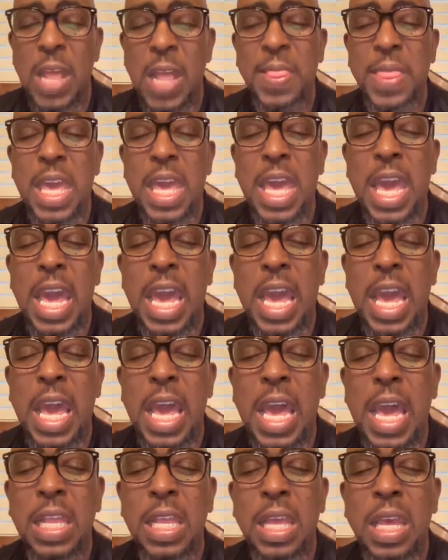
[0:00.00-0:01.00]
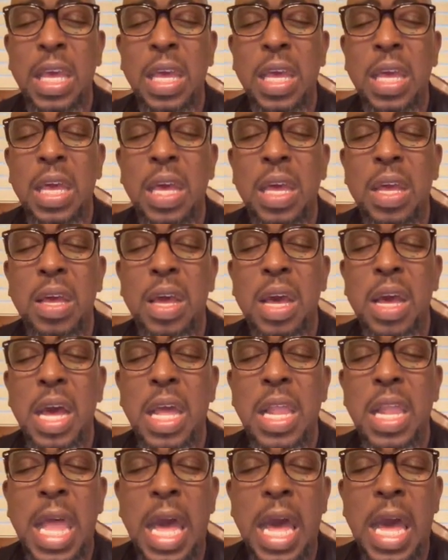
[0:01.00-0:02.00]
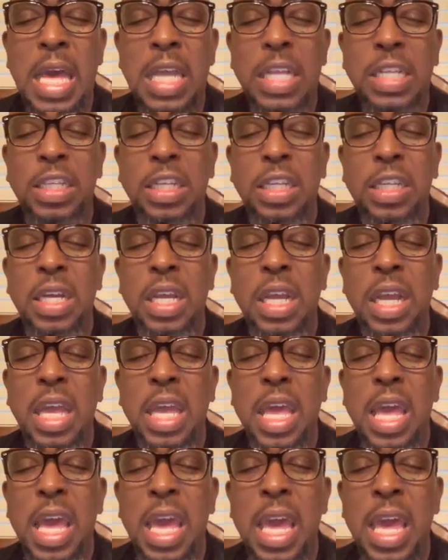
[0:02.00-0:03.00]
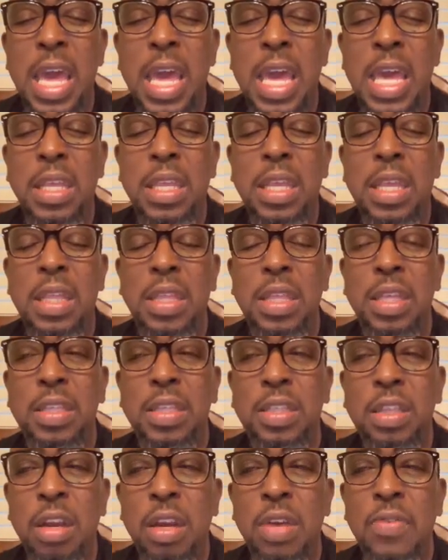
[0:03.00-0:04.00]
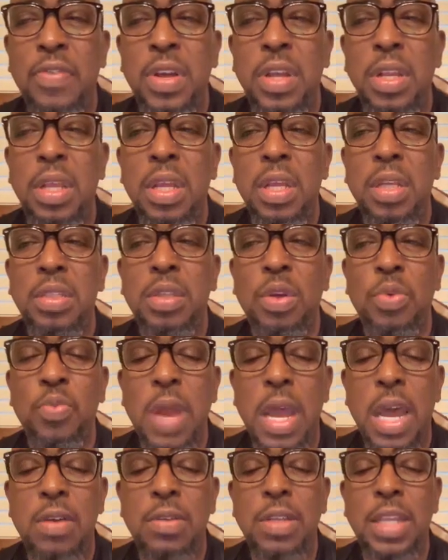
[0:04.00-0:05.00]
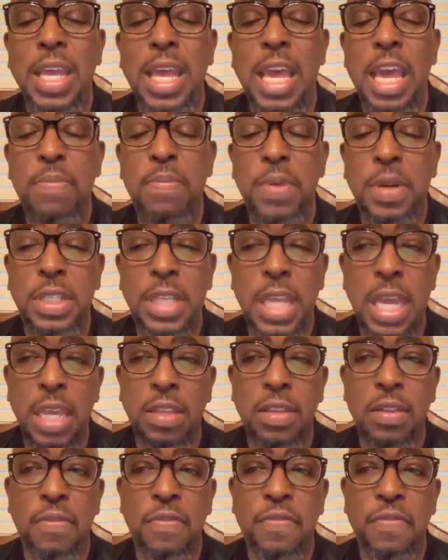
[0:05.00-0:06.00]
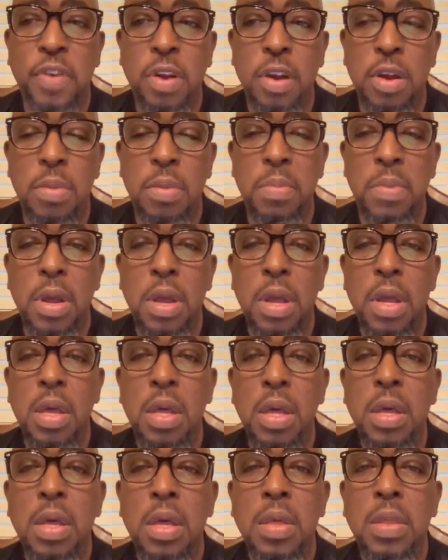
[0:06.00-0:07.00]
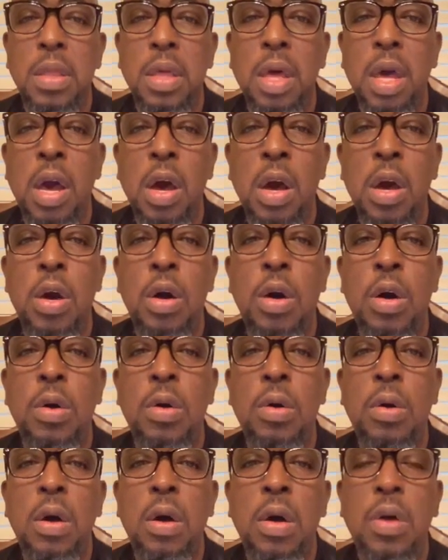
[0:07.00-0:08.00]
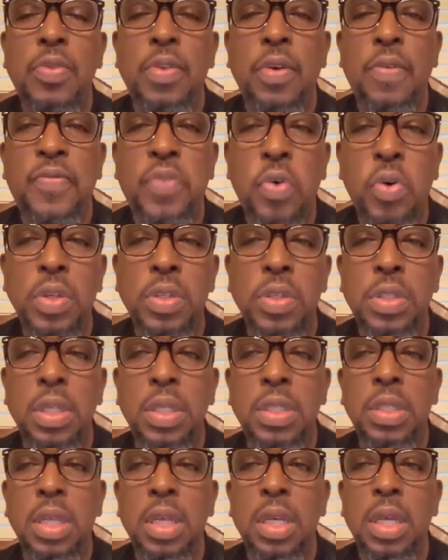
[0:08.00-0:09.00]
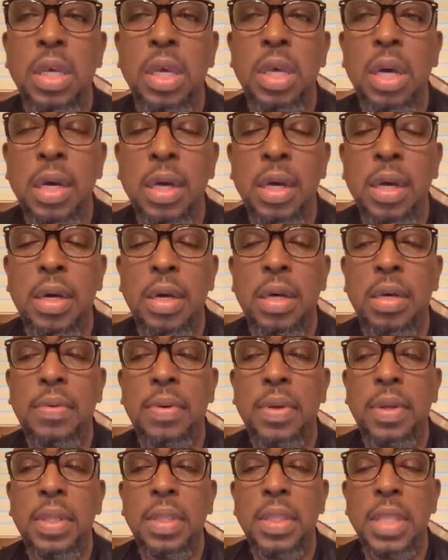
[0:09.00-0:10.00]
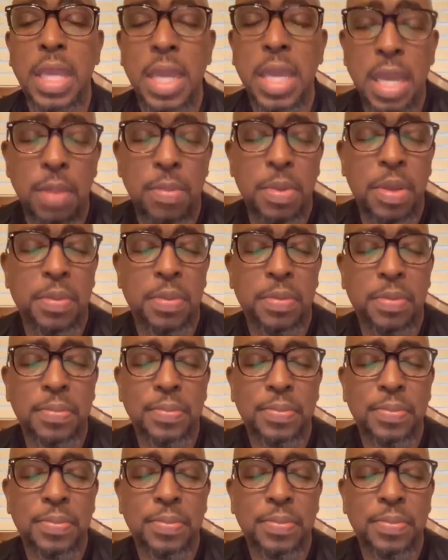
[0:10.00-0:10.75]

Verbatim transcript: And they had Elijah and the servant surrounded and protected from all the forces of the enemy.